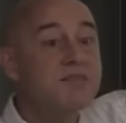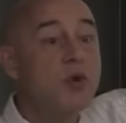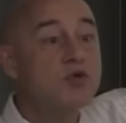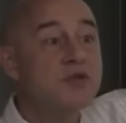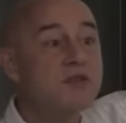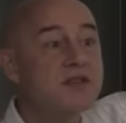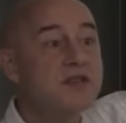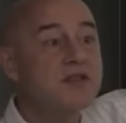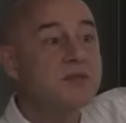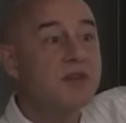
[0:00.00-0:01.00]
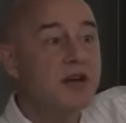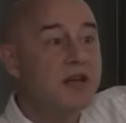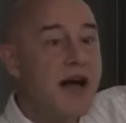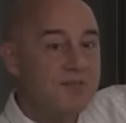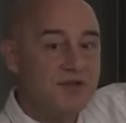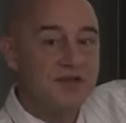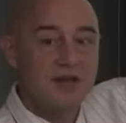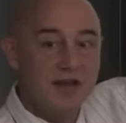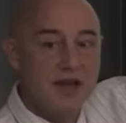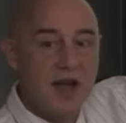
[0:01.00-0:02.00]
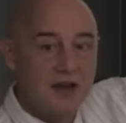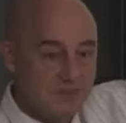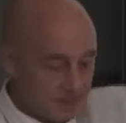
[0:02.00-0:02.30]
most of the system collapses again.